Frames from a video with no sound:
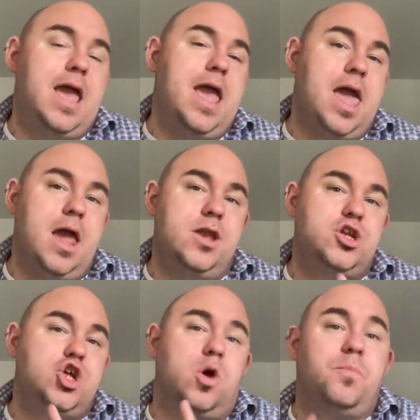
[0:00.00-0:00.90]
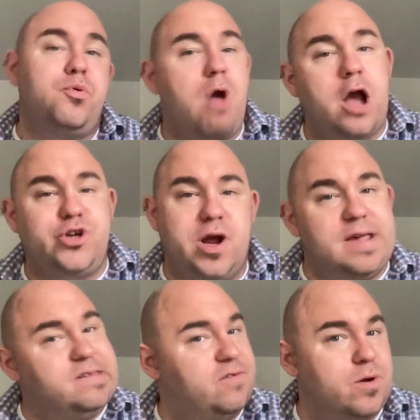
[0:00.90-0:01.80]
and your proctor
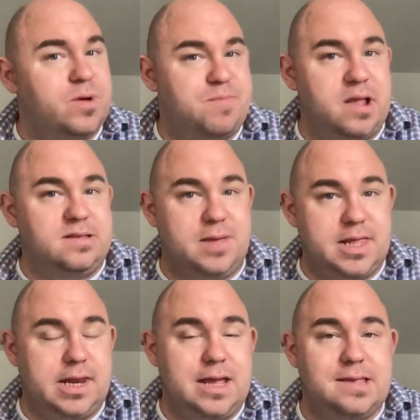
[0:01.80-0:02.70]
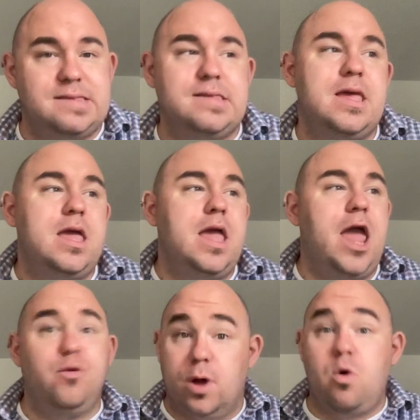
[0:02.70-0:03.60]
has different responsibilities
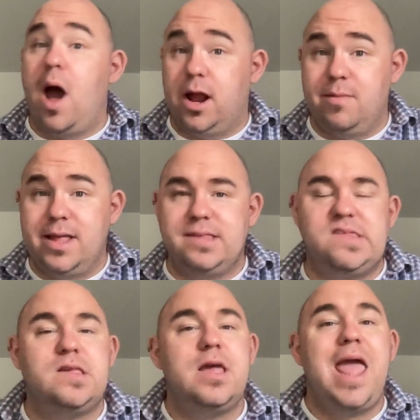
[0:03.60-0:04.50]
and requirements.